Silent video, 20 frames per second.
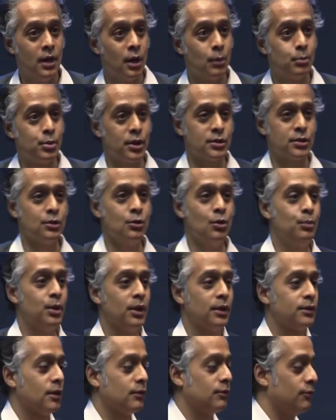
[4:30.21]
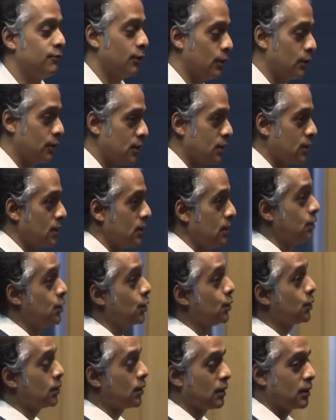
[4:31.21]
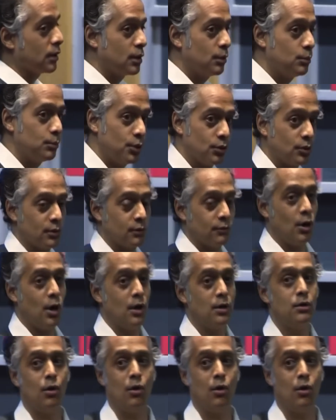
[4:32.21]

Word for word: The person who built the first digital computer, von